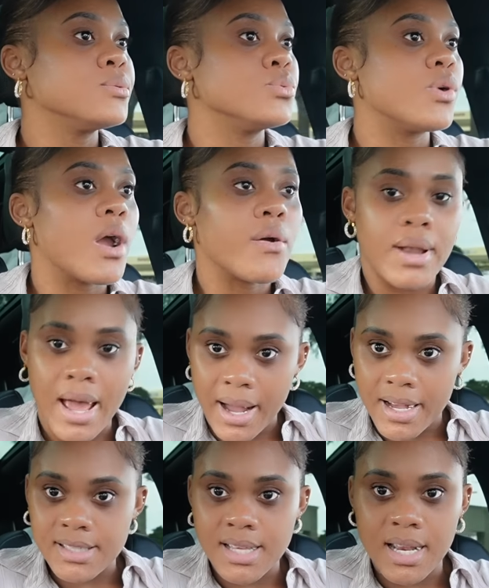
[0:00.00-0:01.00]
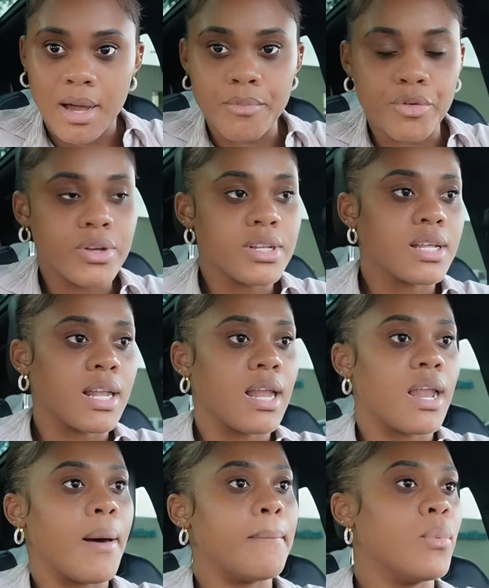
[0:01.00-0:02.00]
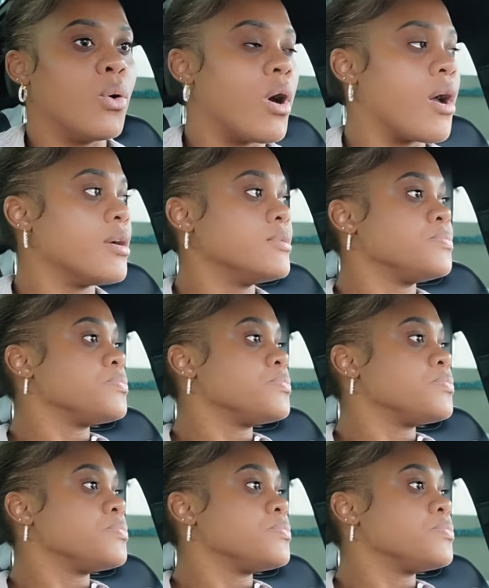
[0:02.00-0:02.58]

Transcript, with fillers: where like i said i'm reading a lot more